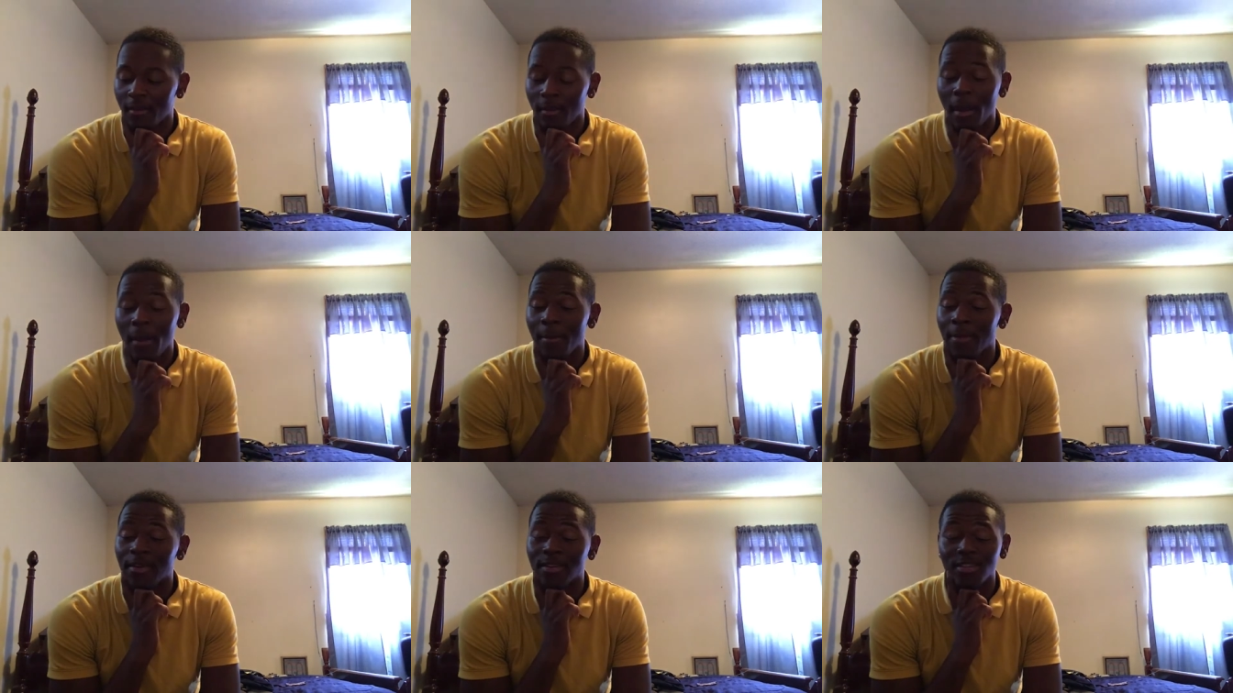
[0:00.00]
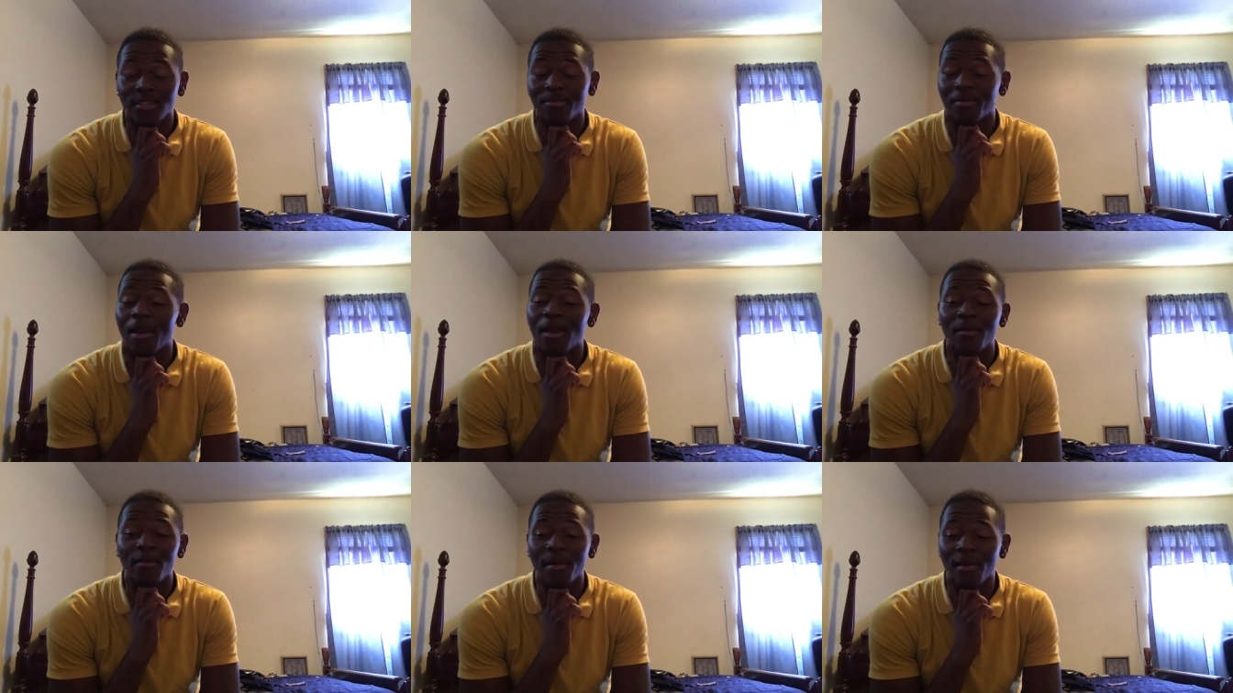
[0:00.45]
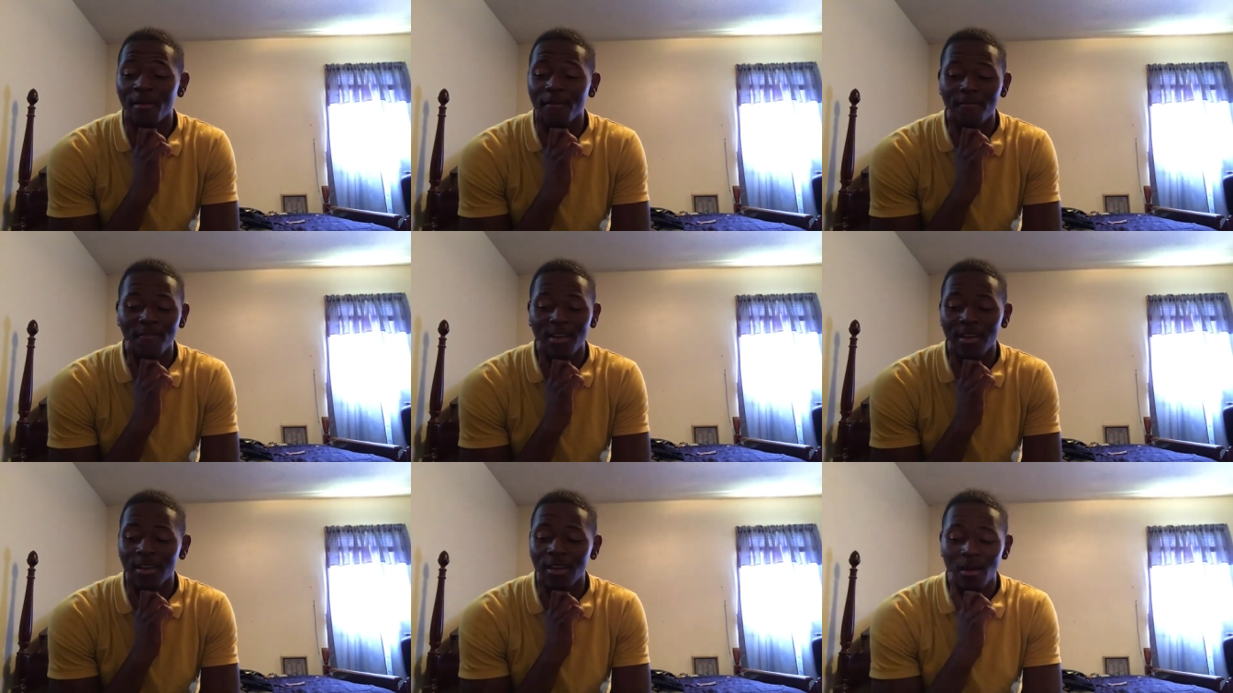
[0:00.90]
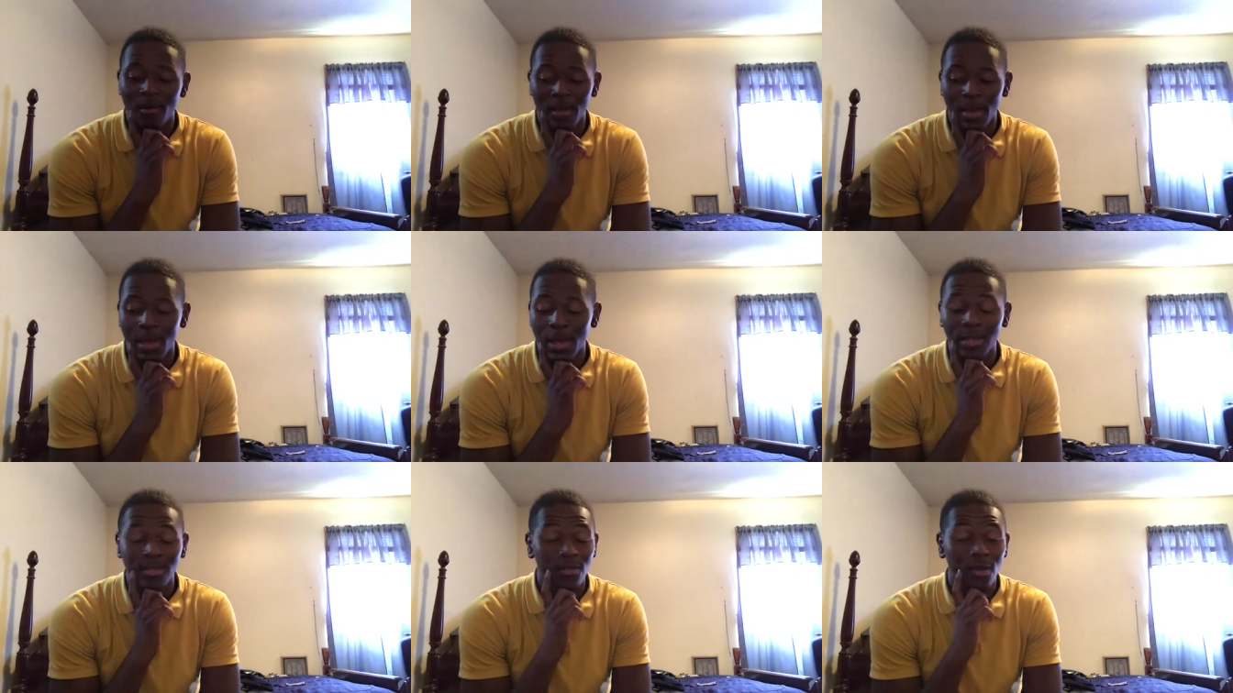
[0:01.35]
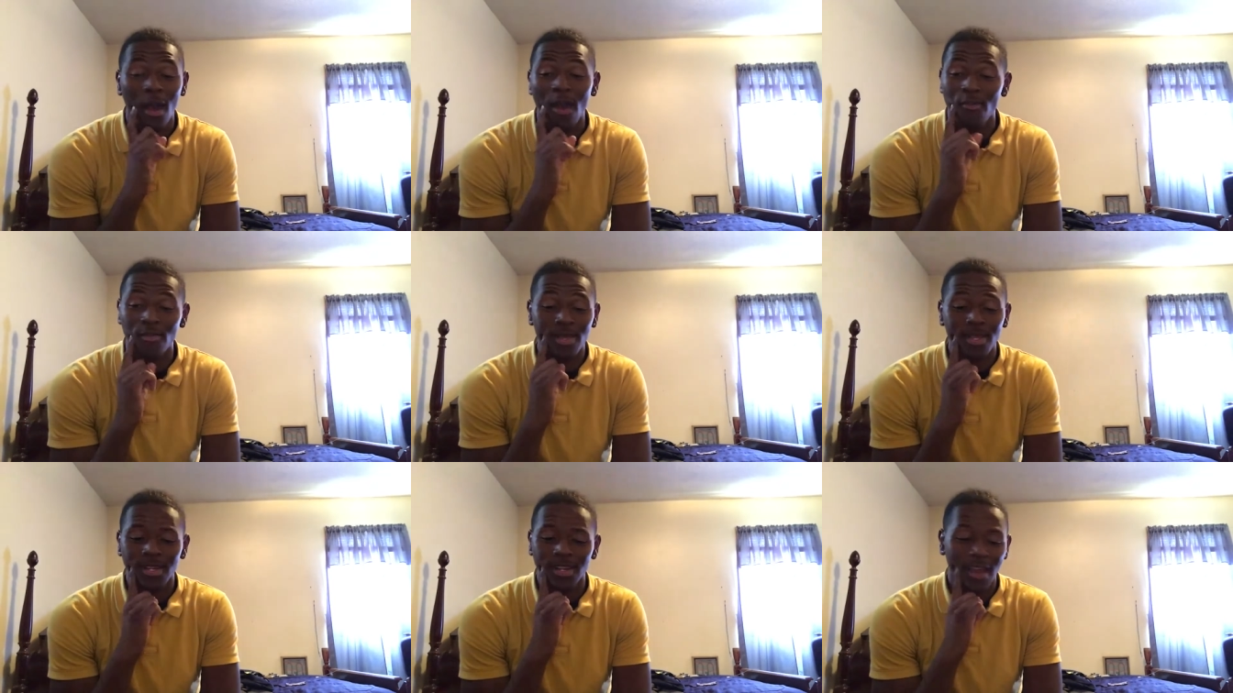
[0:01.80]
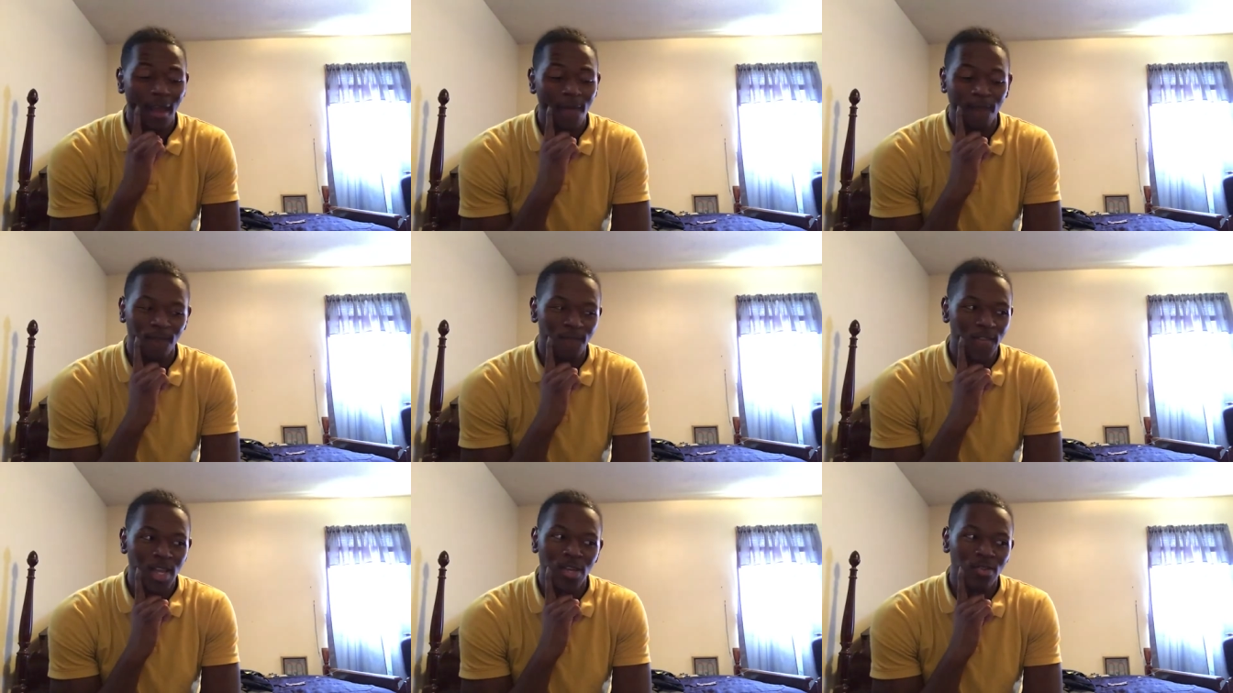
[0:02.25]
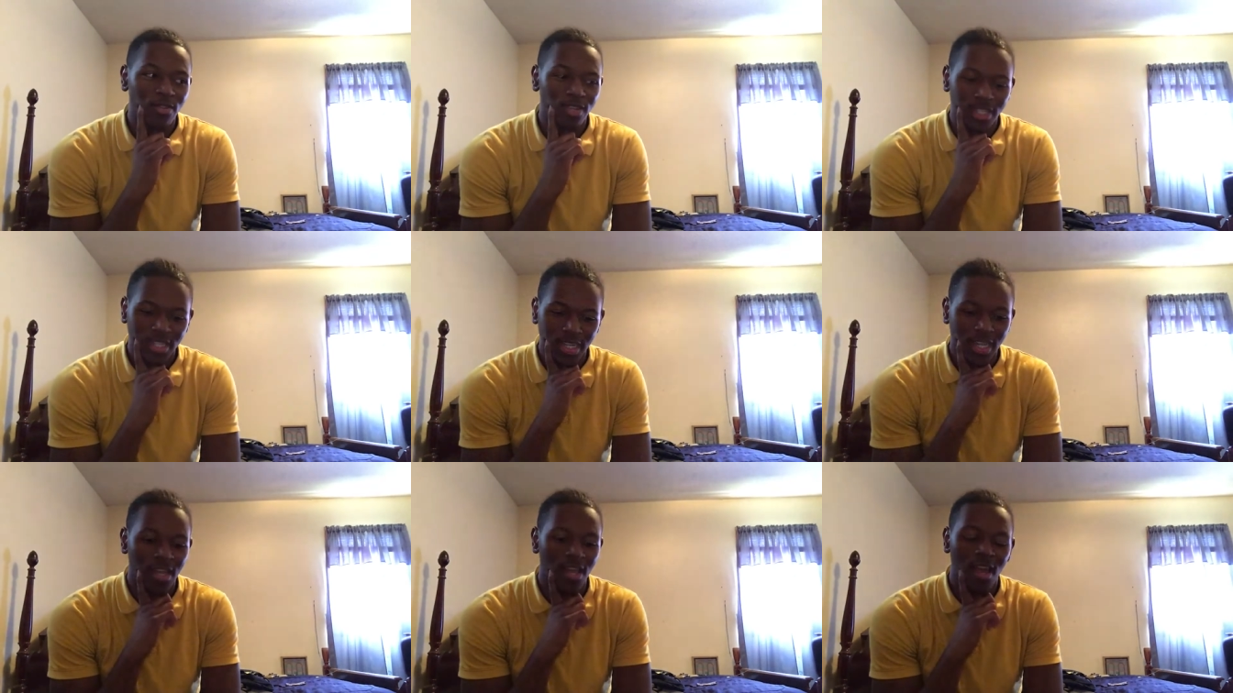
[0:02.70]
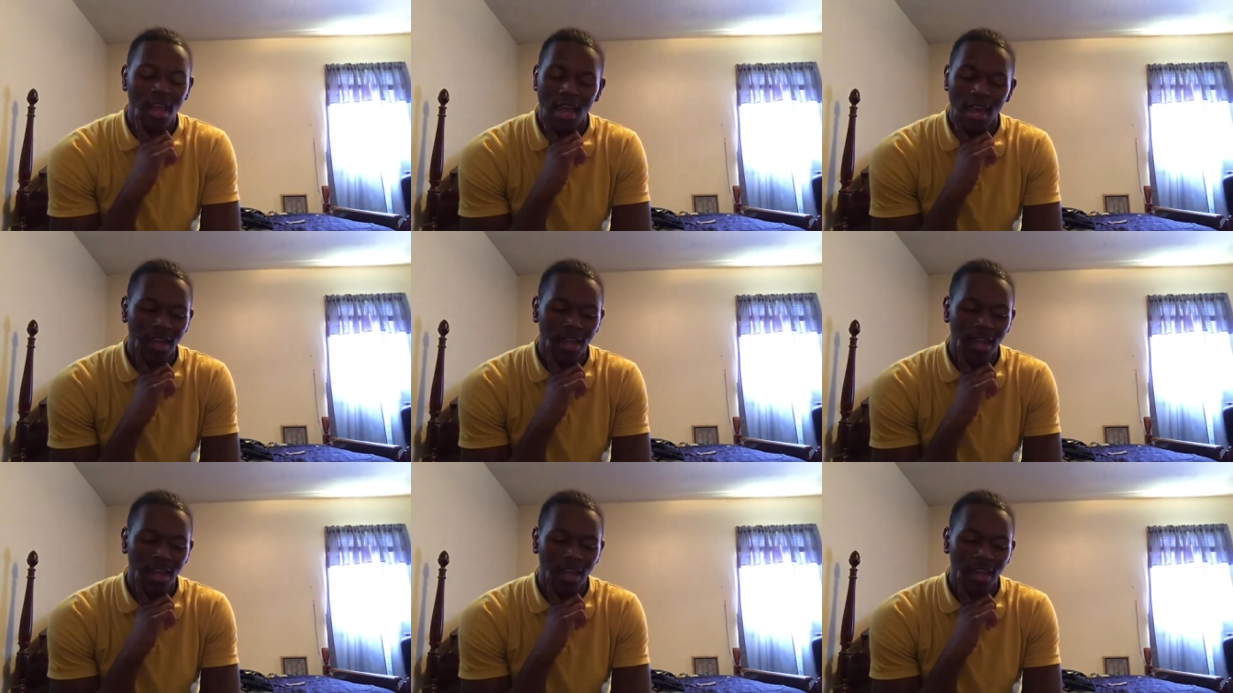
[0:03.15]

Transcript: but I've been a Spider-Man fan all my life, so I really did not feel shit.